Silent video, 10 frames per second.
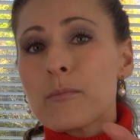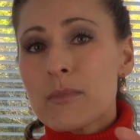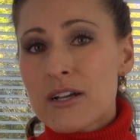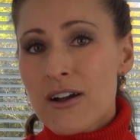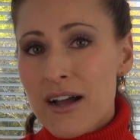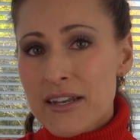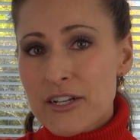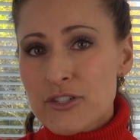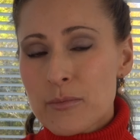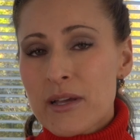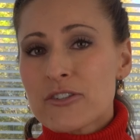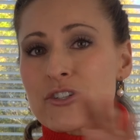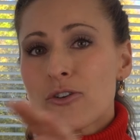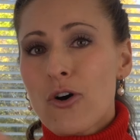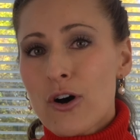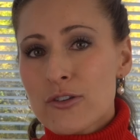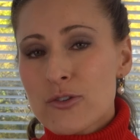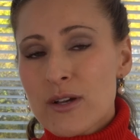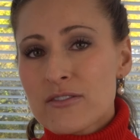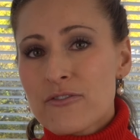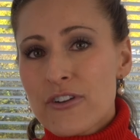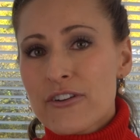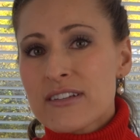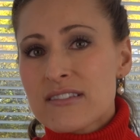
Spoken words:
Macan, I should mention, also has a very